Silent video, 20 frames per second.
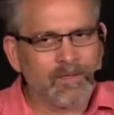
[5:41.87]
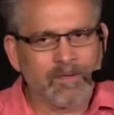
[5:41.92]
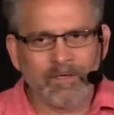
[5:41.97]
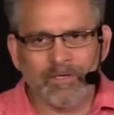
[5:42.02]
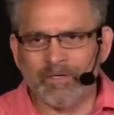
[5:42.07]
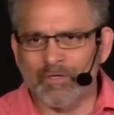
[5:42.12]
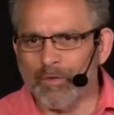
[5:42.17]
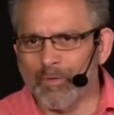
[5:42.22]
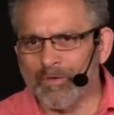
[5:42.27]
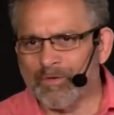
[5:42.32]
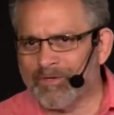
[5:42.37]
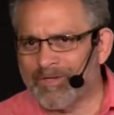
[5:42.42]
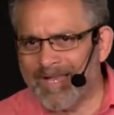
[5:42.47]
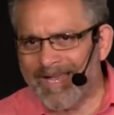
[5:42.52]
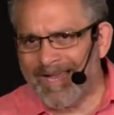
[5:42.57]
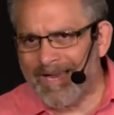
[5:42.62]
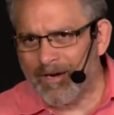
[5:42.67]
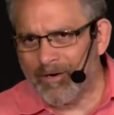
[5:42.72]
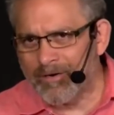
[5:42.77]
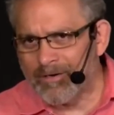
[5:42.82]
Yeshua's
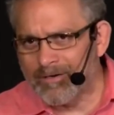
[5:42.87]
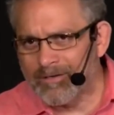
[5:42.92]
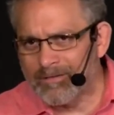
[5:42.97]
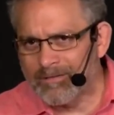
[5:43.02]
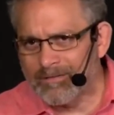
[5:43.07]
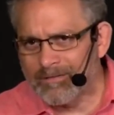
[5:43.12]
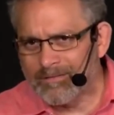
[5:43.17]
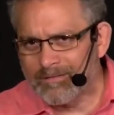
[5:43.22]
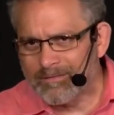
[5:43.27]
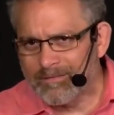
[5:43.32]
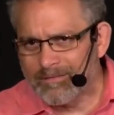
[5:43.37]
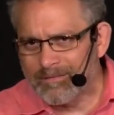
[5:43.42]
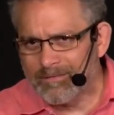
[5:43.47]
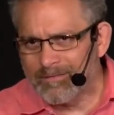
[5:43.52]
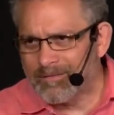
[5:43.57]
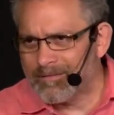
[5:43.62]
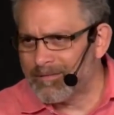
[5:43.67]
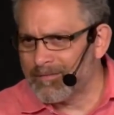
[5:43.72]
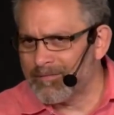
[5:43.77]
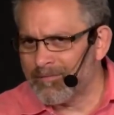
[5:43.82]
there.
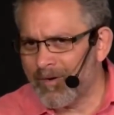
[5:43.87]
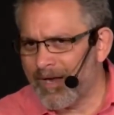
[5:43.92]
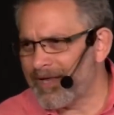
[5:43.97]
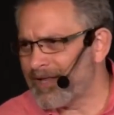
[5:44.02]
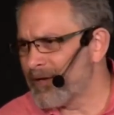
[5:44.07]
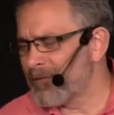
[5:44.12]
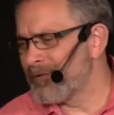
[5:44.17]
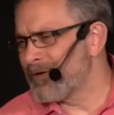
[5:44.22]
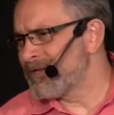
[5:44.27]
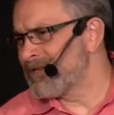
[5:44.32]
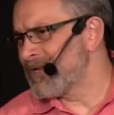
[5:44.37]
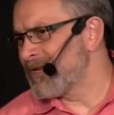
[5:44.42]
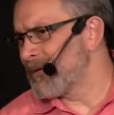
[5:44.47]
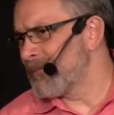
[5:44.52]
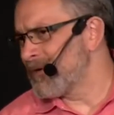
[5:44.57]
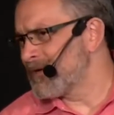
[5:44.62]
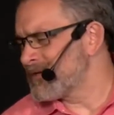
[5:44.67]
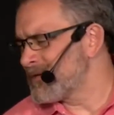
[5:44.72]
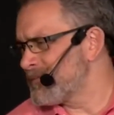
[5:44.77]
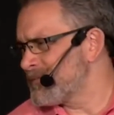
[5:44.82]
Why are they reasoning
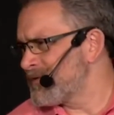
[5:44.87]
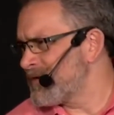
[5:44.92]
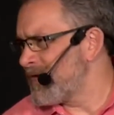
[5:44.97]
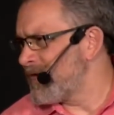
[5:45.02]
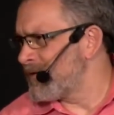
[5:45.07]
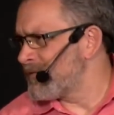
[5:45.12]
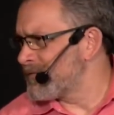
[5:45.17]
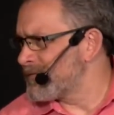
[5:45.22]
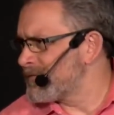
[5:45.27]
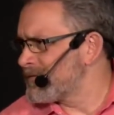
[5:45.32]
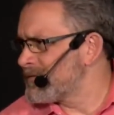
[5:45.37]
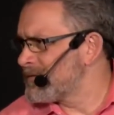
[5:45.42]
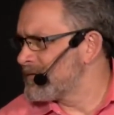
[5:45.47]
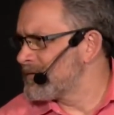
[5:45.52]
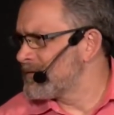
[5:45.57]
amongst themselves?